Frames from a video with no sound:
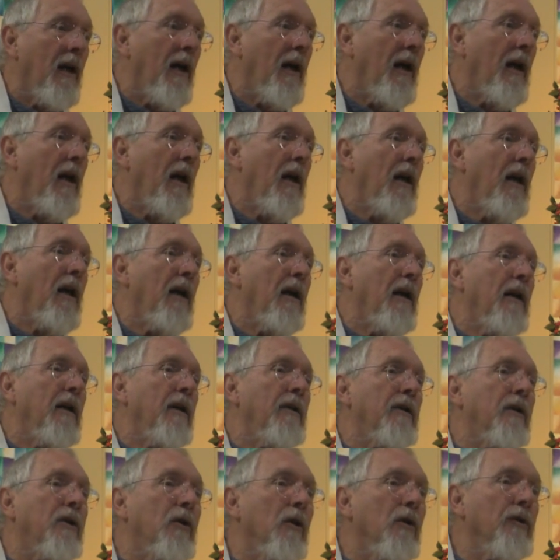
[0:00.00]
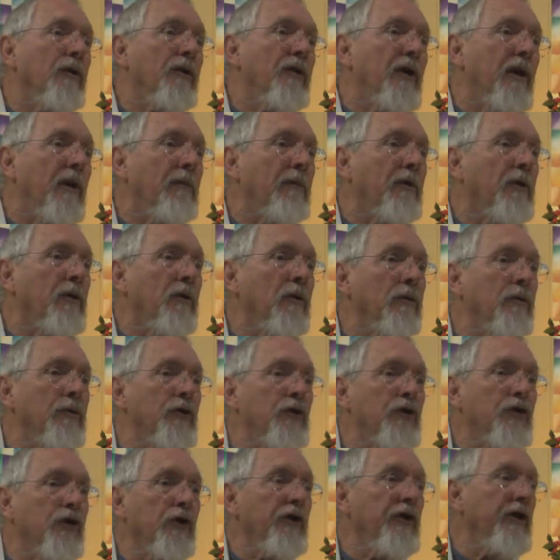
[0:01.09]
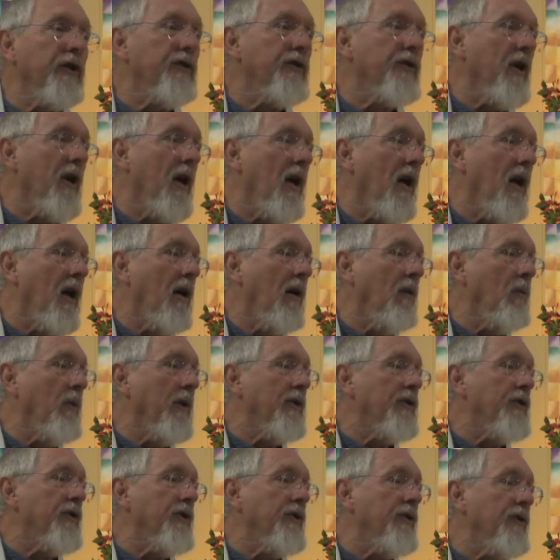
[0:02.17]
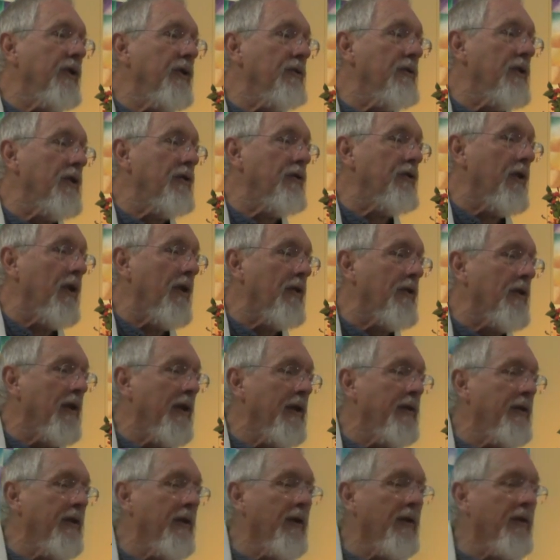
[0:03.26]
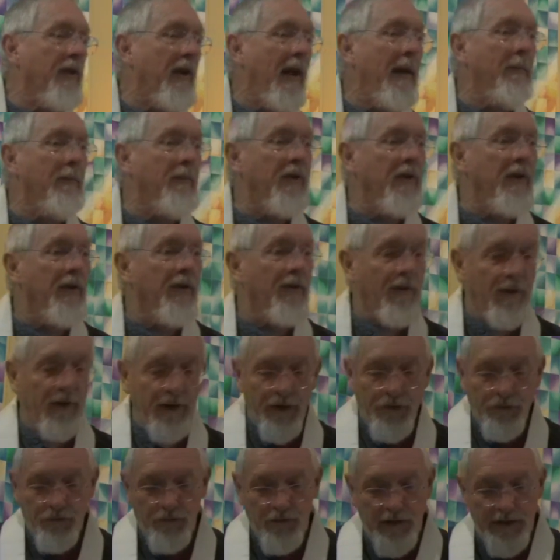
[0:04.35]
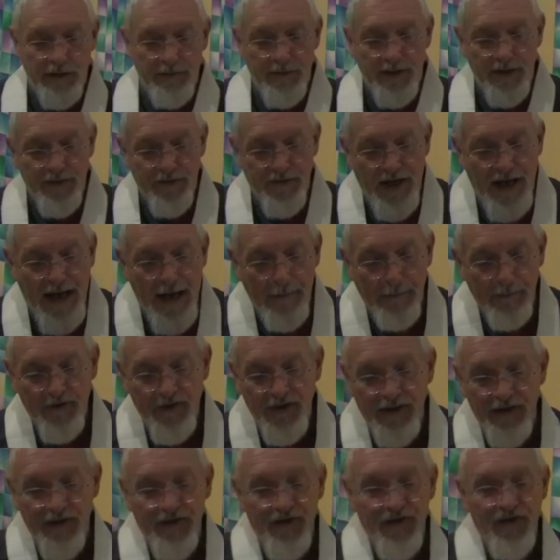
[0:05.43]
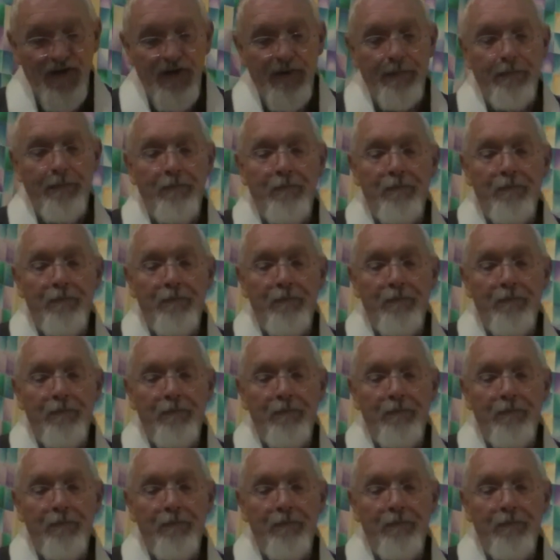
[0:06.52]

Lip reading: and a concept called Sunyata, which is usually translated as emptiness, literally means emptiness.